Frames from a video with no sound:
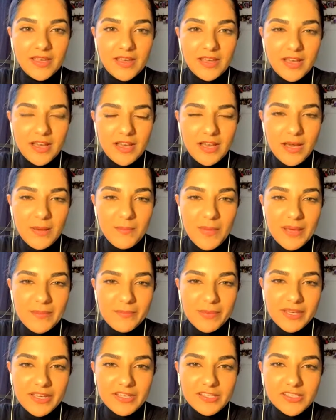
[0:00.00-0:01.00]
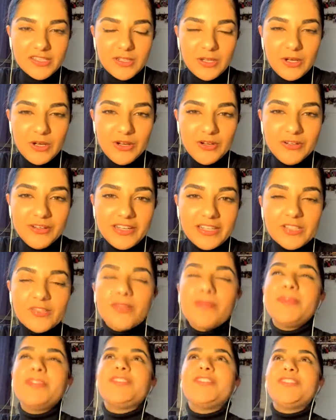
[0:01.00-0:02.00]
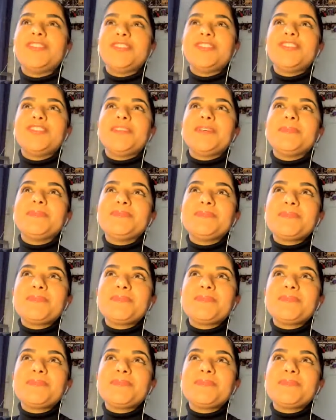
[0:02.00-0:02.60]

My biggest learnings from internship.